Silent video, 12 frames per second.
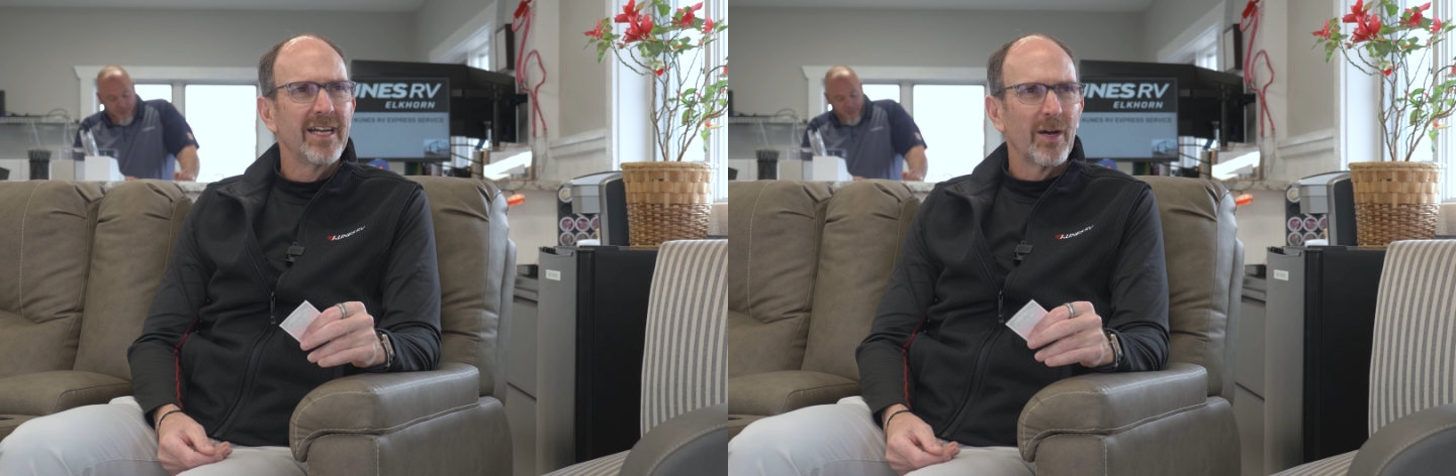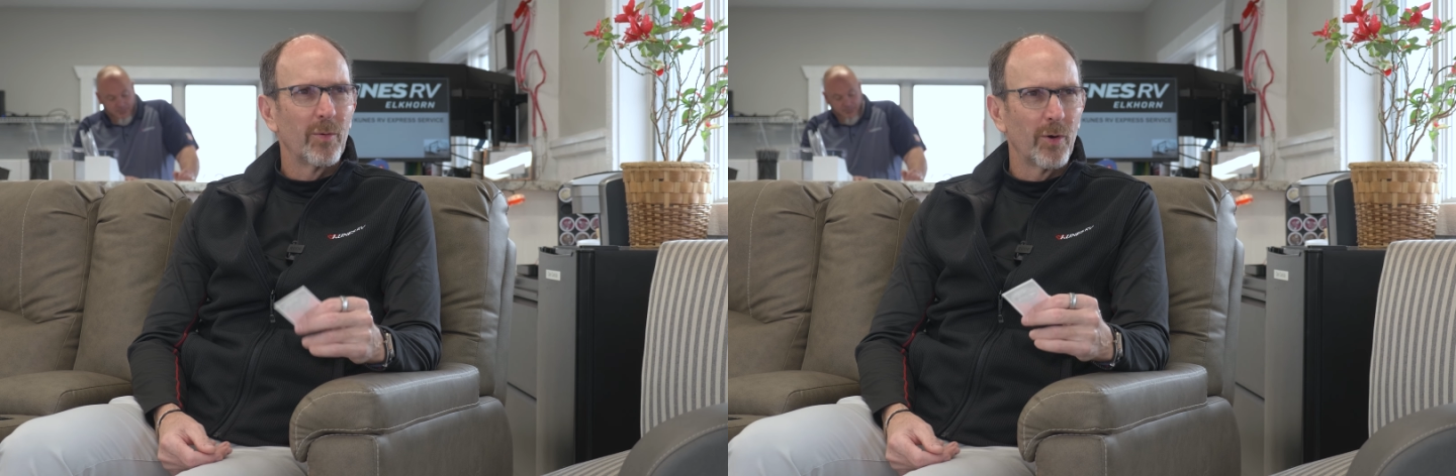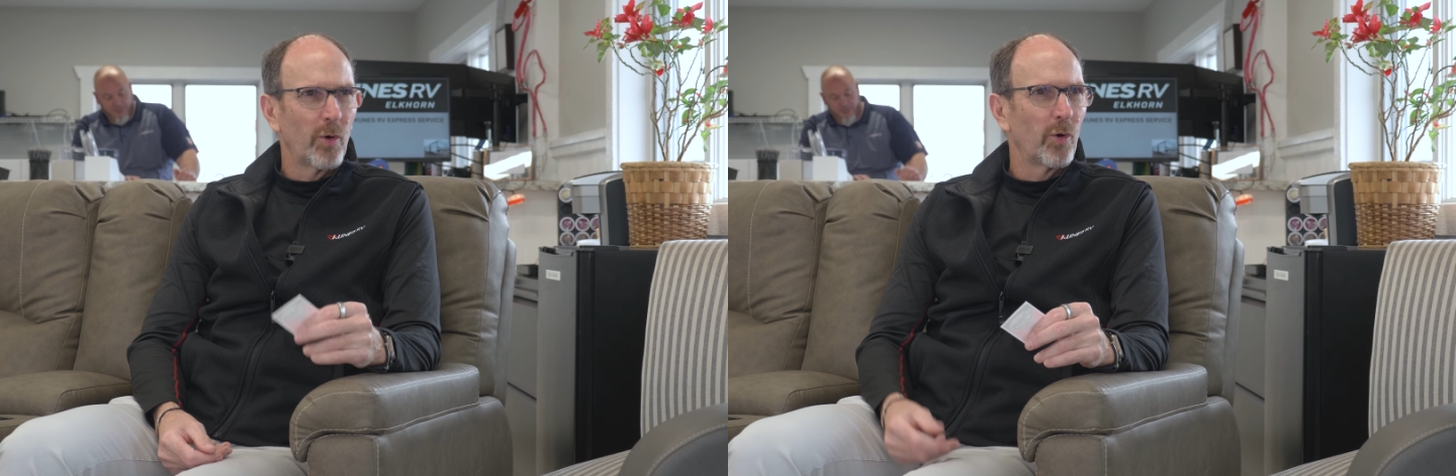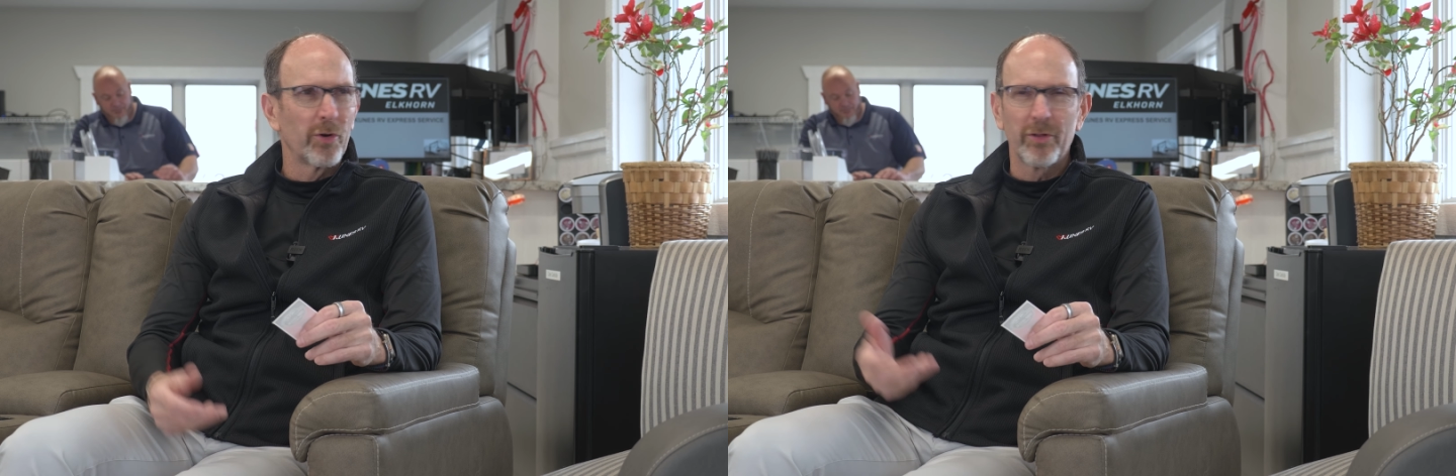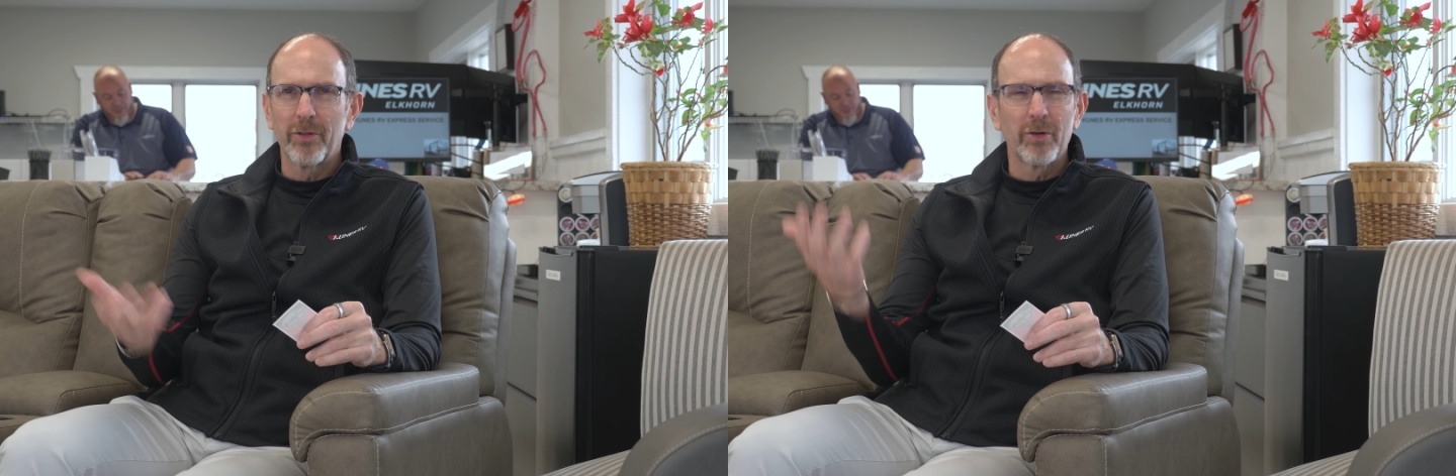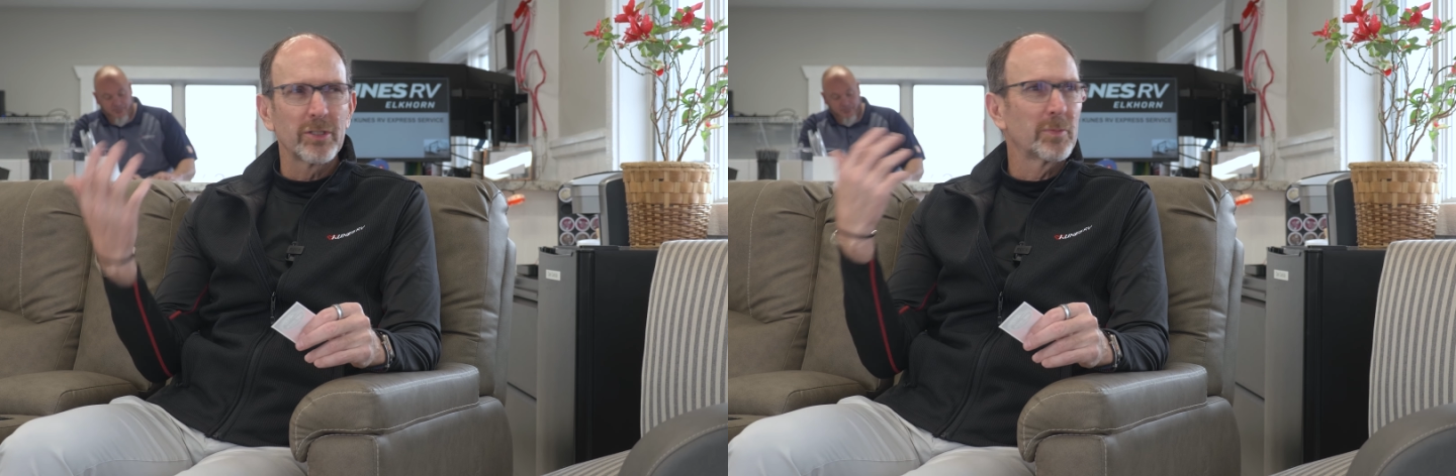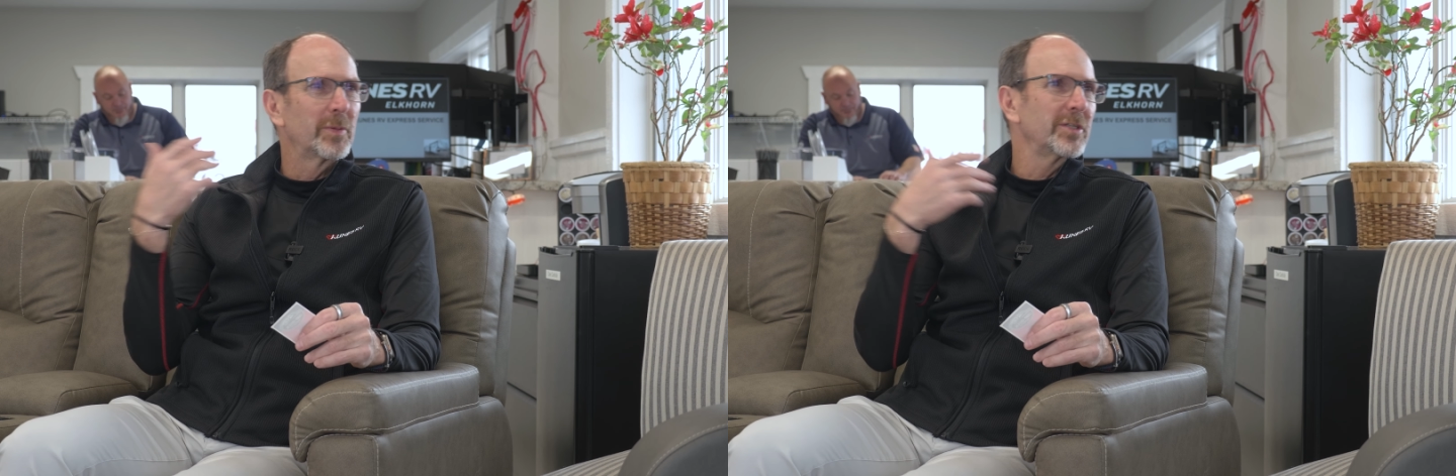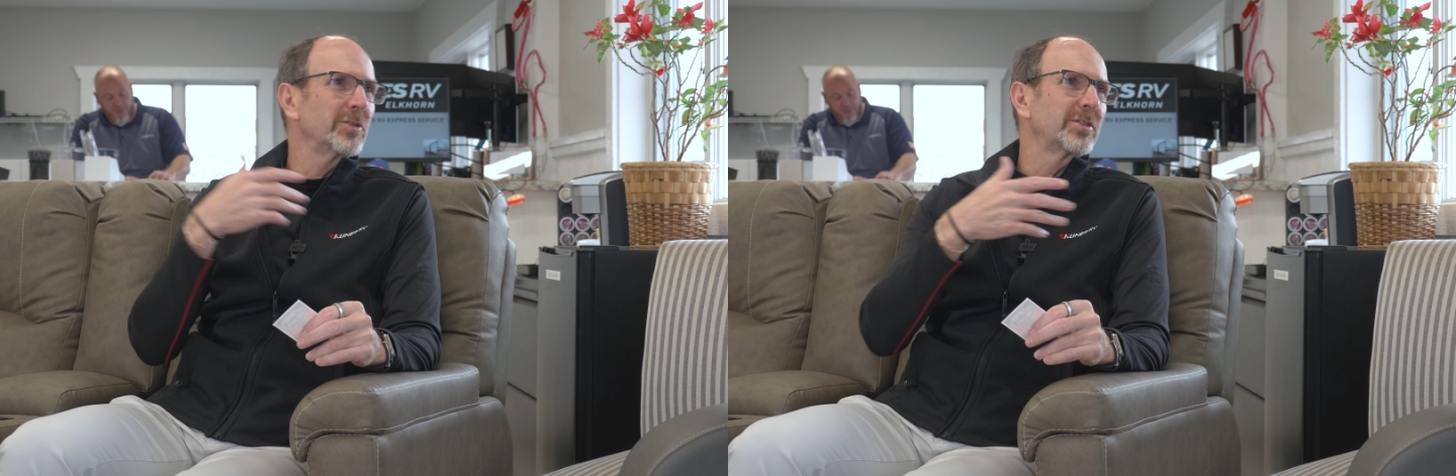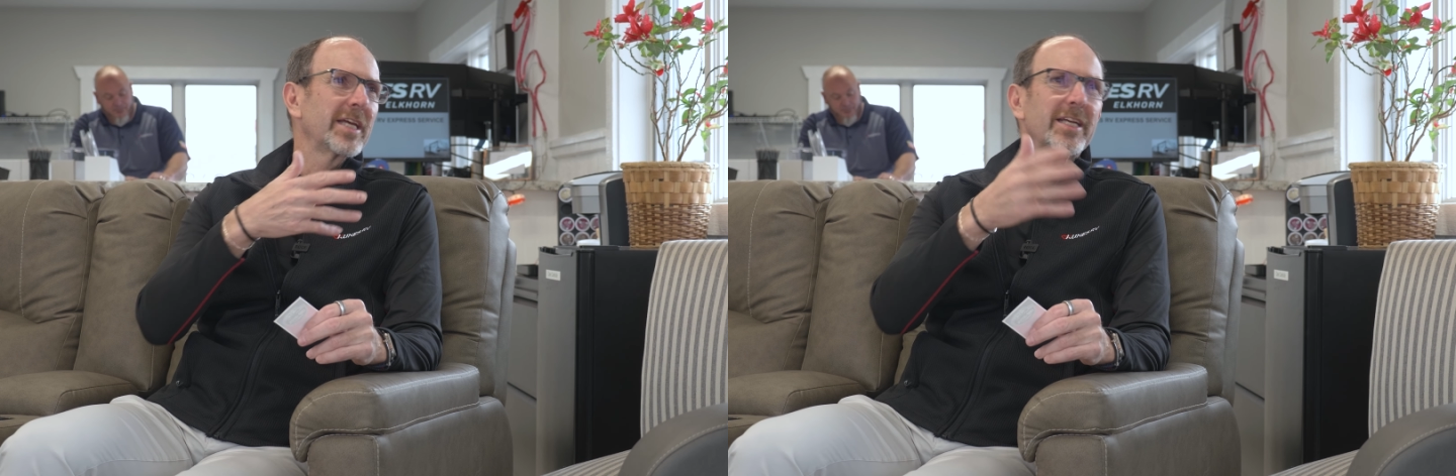we'll order those, but
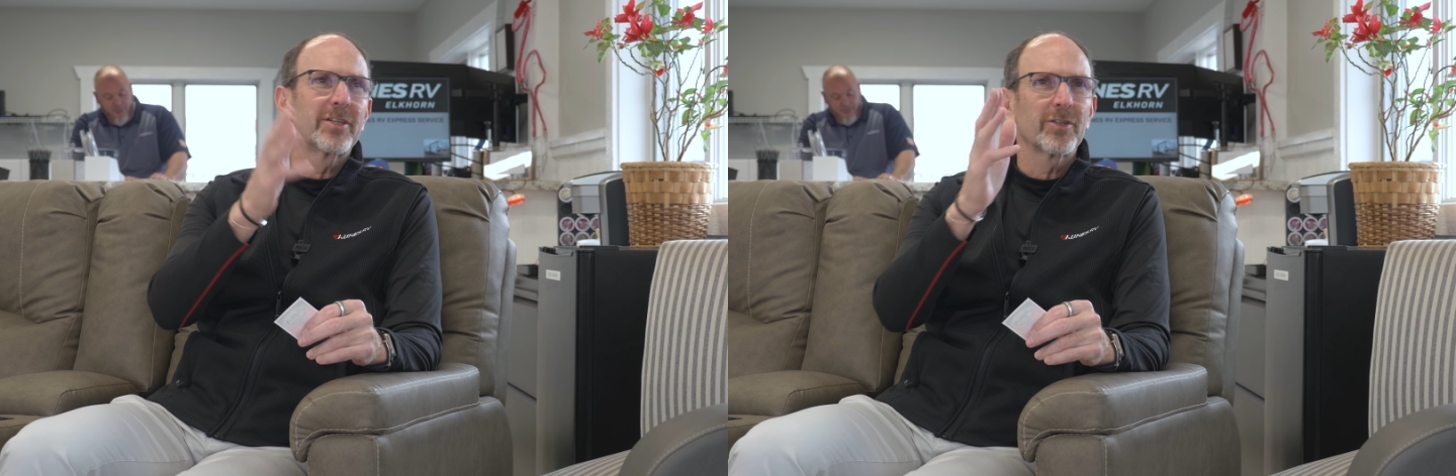you take